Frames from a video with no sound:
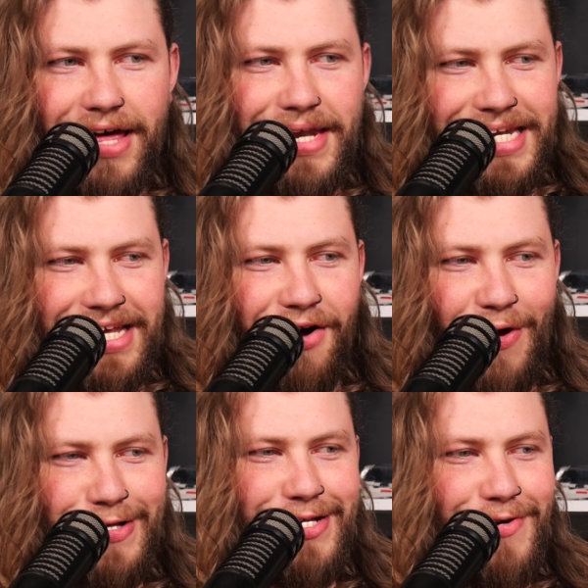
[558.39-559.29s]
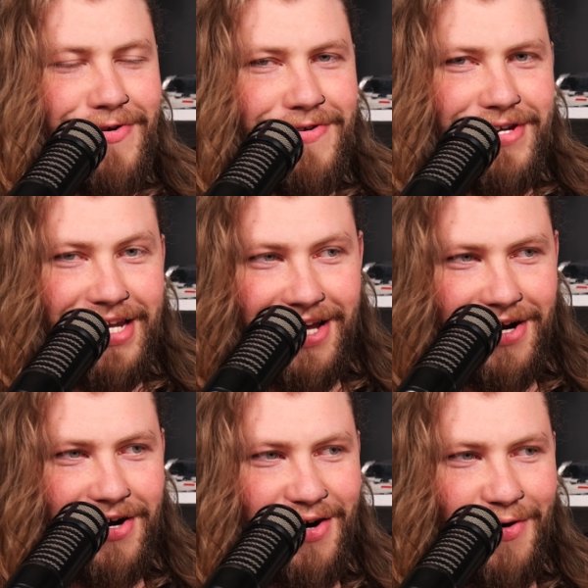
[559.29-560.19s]
and also
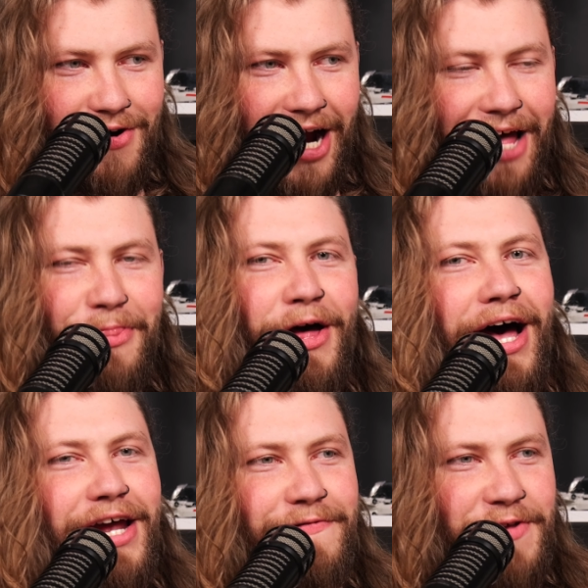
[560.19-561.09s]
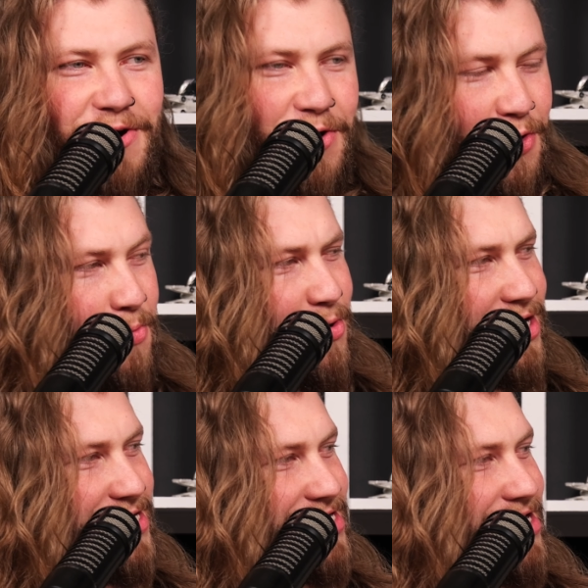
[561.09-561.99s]
near or at the height of their hubris,